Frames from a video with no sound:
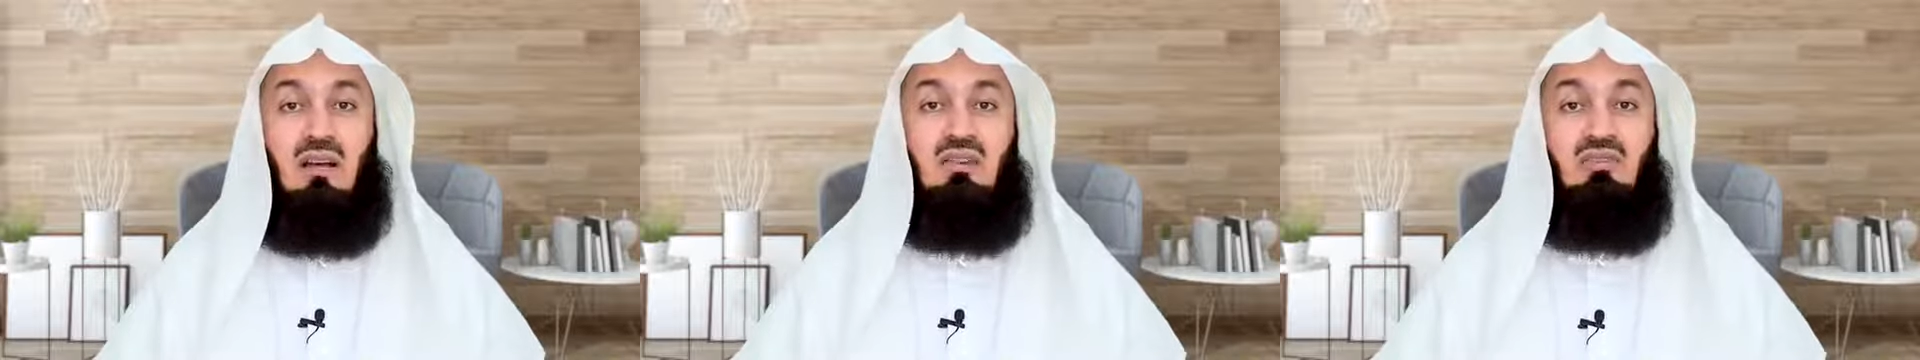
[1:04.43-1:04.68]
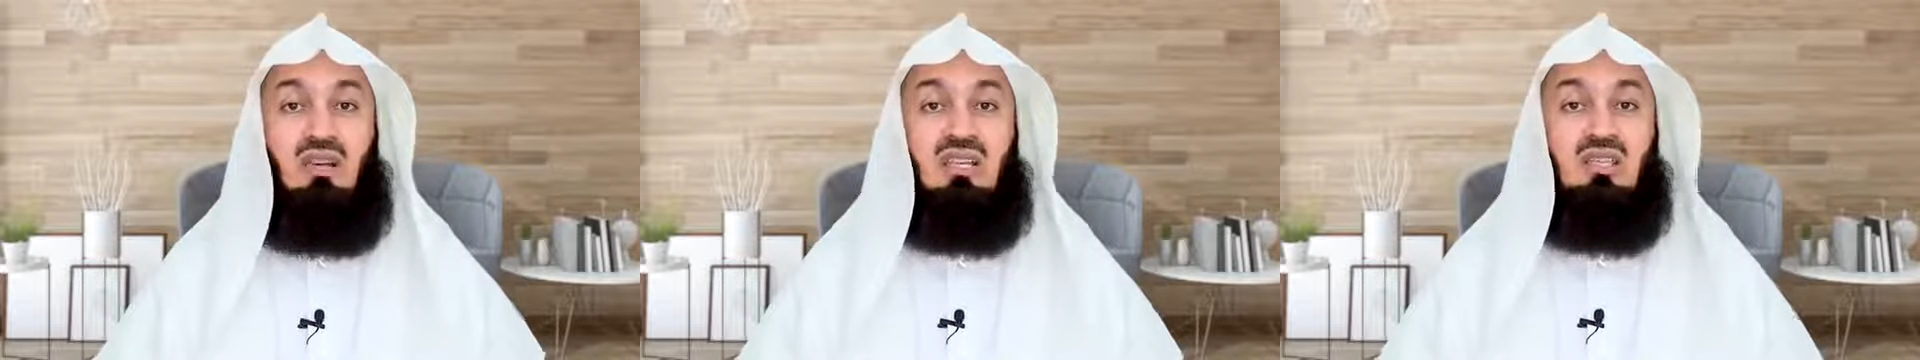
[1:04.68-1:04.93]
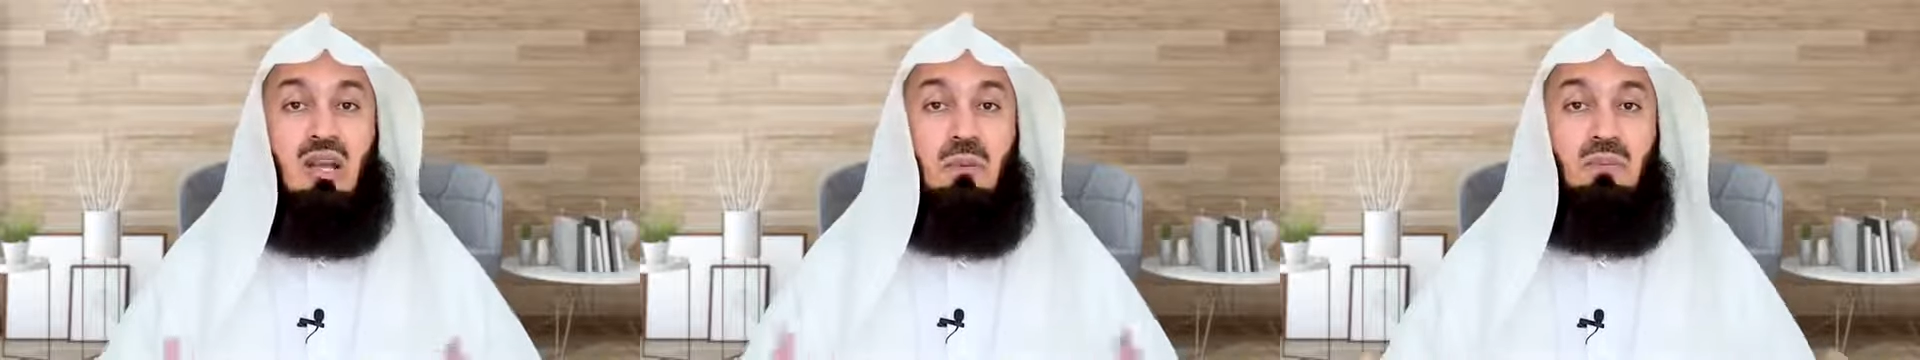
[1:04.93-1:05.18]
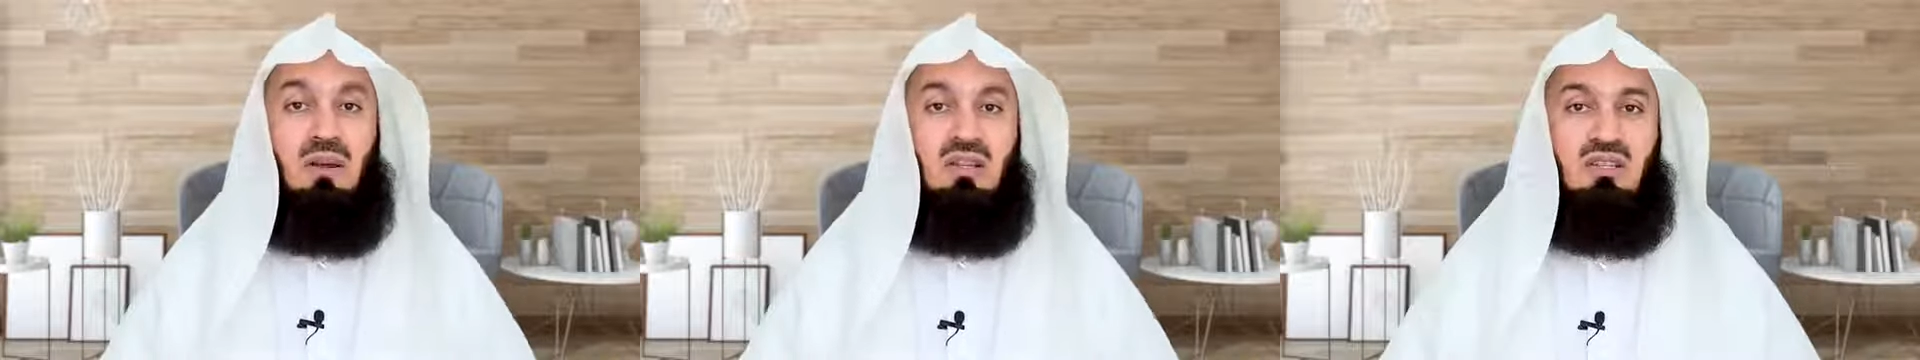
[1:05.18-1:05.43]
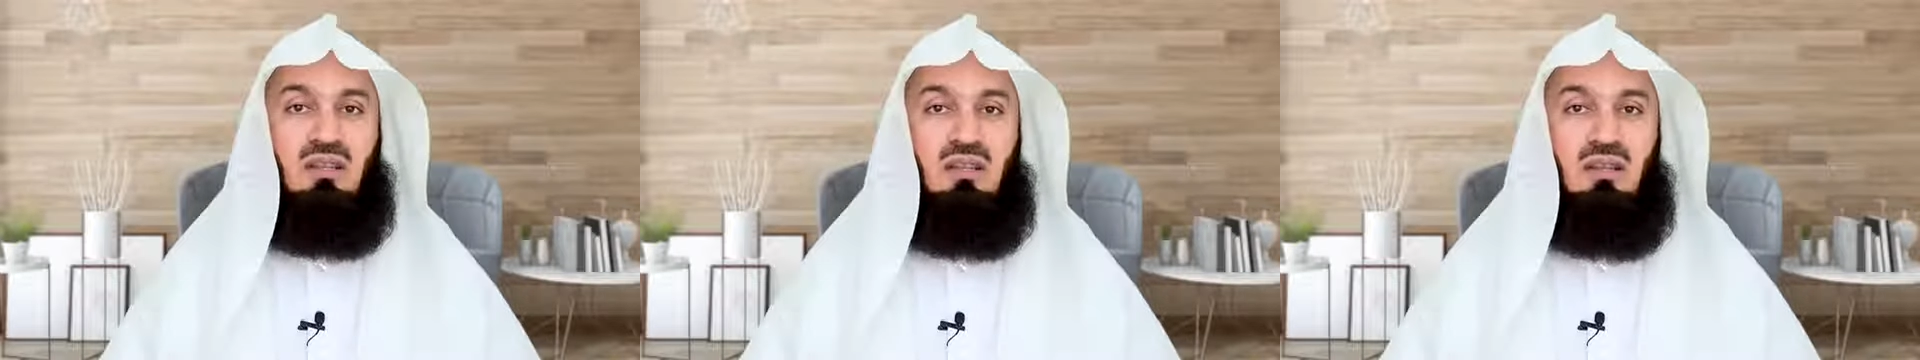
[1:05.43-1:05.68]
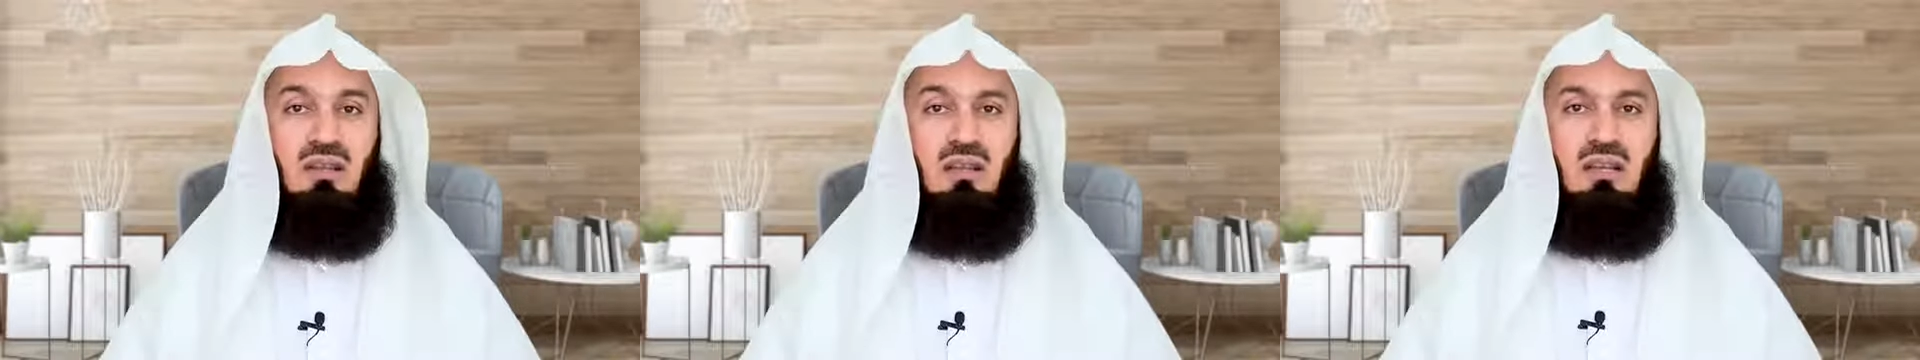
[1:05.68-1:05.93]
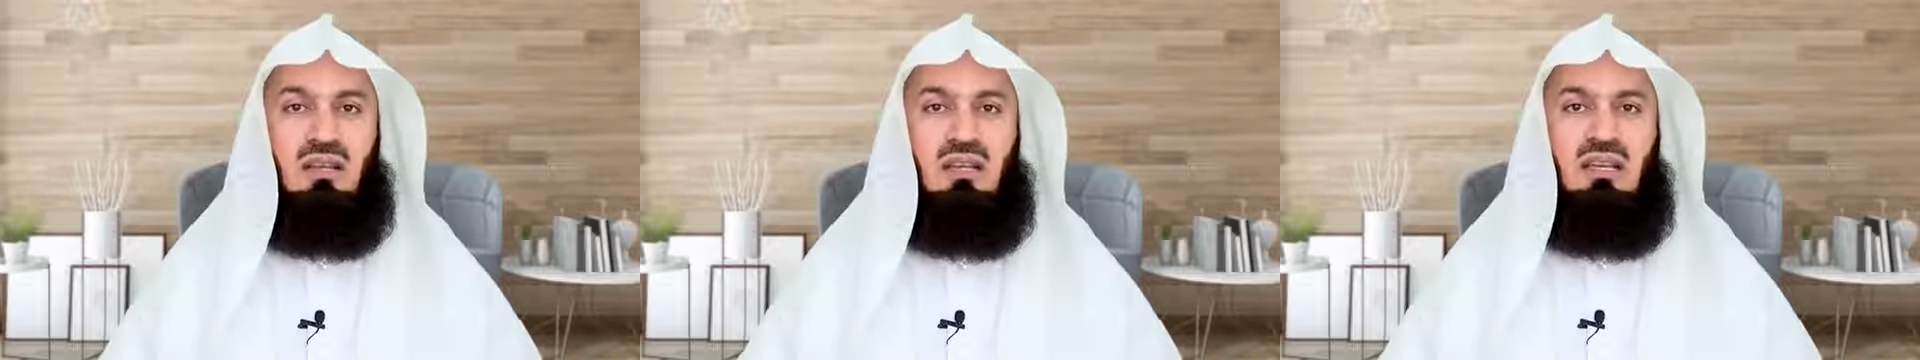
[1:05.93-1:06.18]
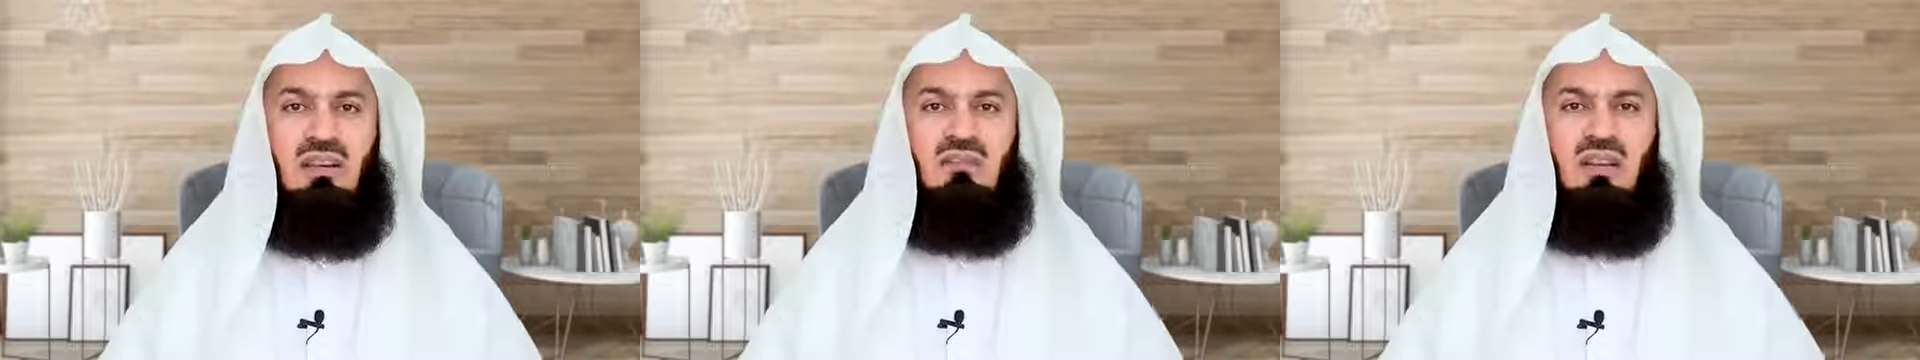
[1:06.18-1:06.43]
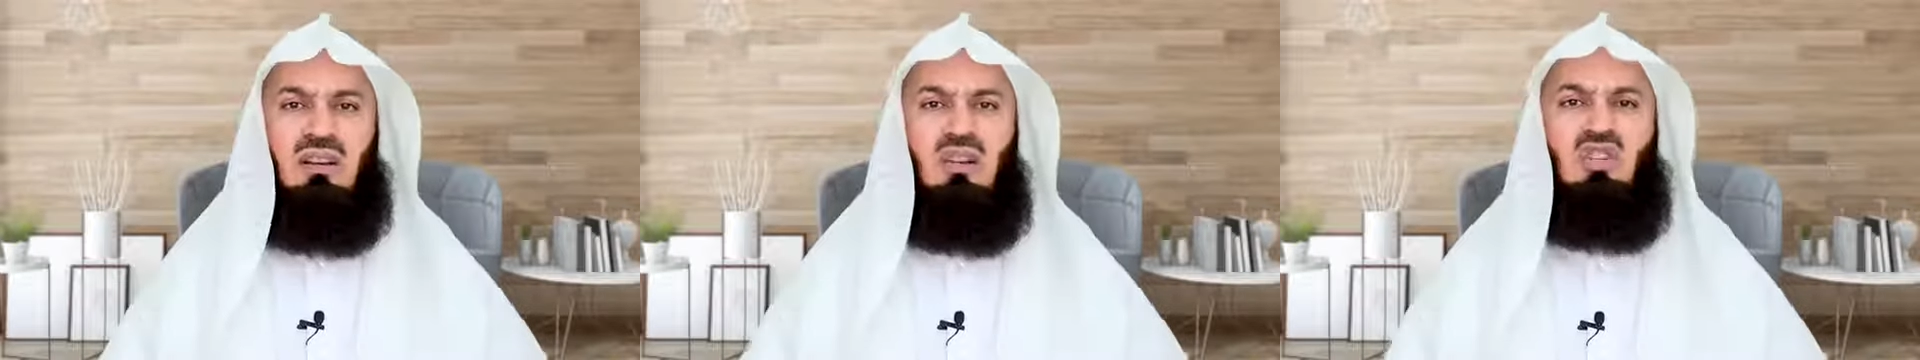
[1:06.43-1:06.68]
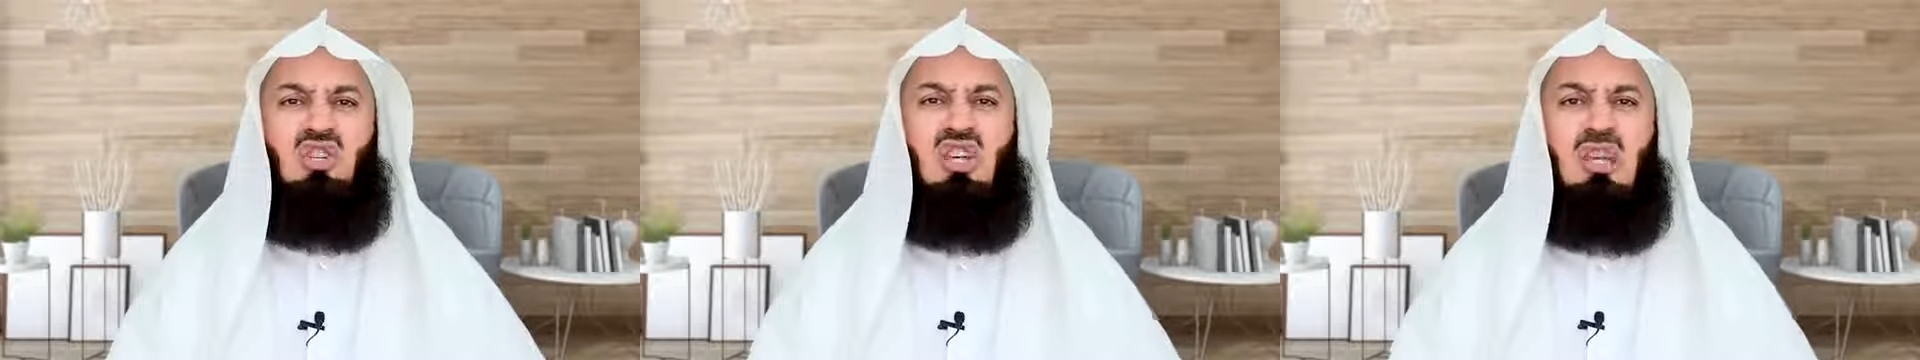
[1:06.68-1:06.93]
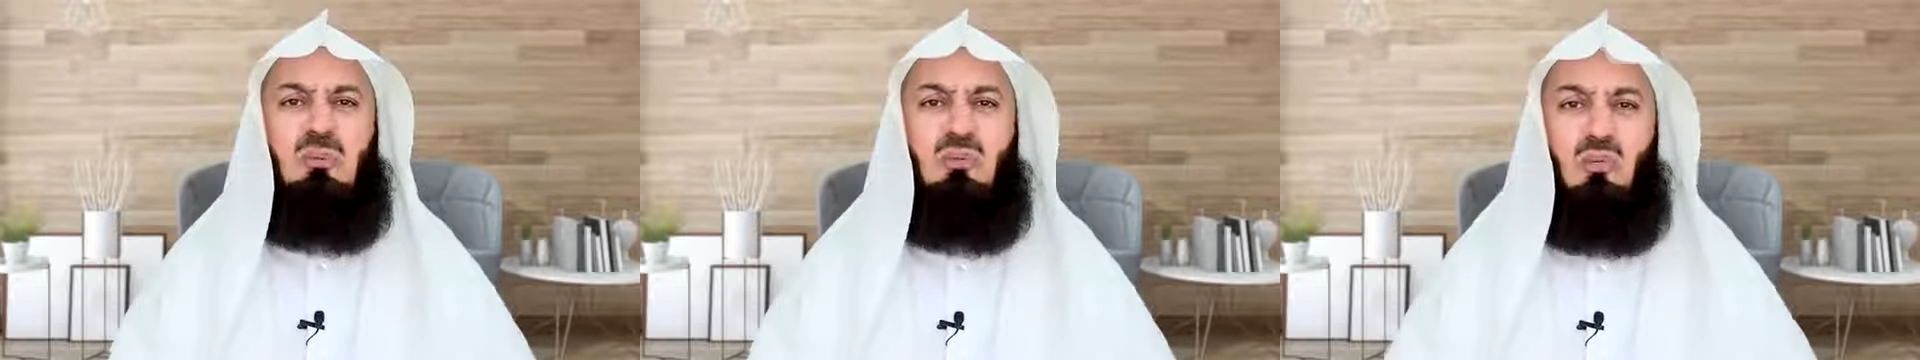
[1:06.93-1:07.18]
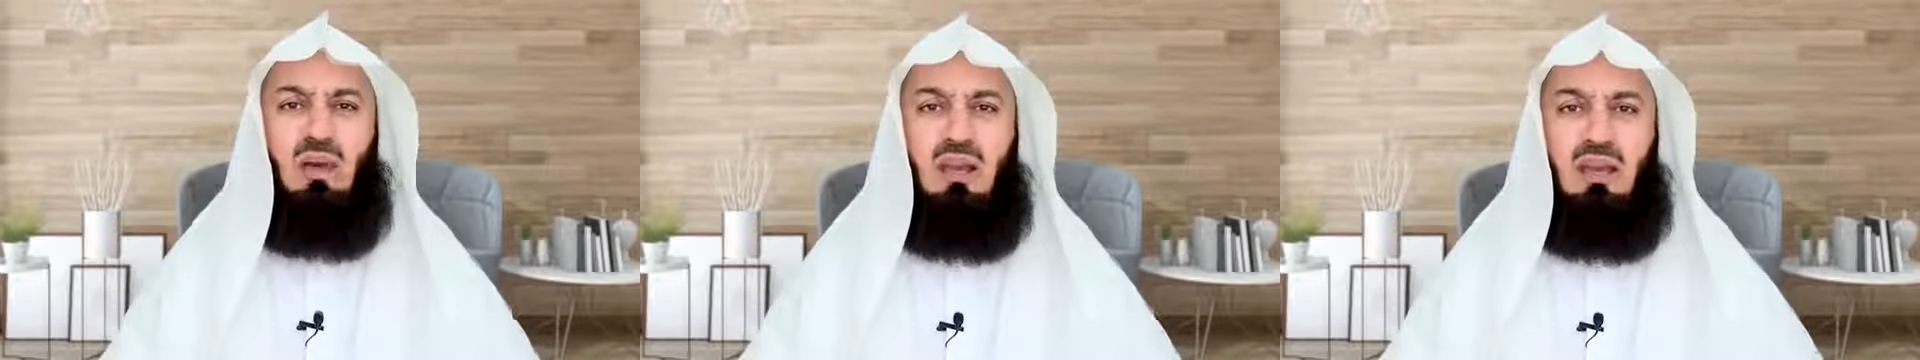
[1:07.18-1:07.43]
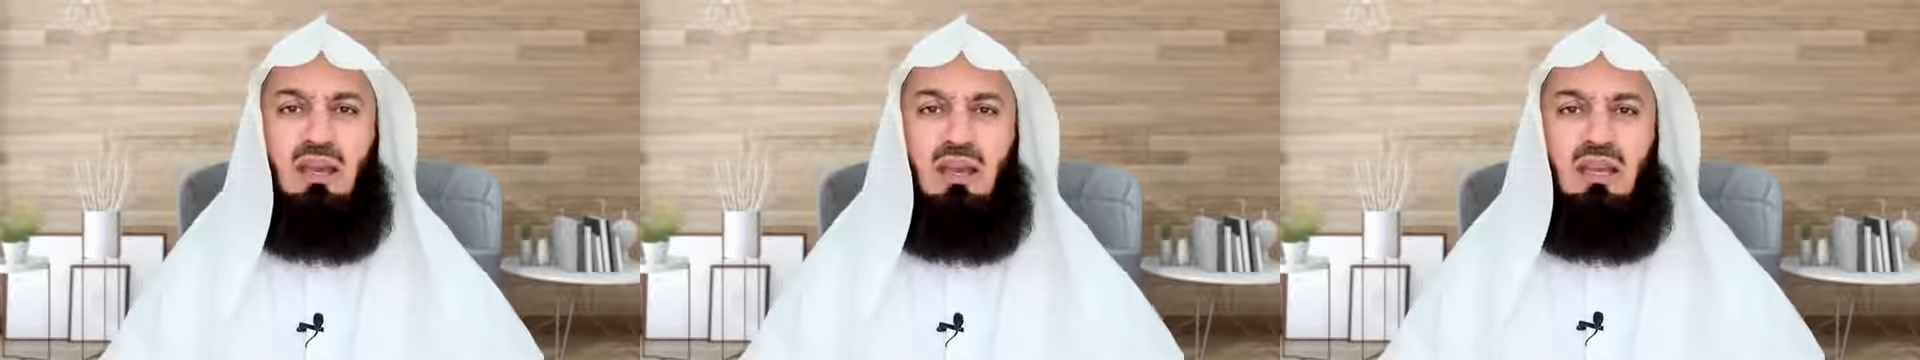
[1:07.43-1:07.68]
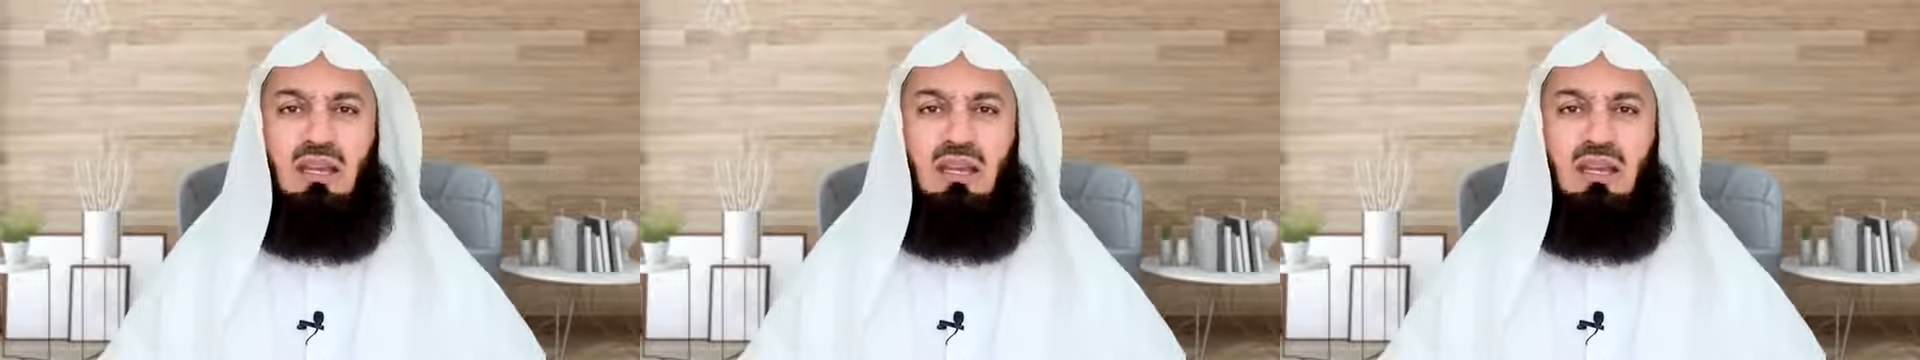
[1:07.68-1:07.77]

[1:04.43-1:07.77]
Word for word: address a person in a very cheap way,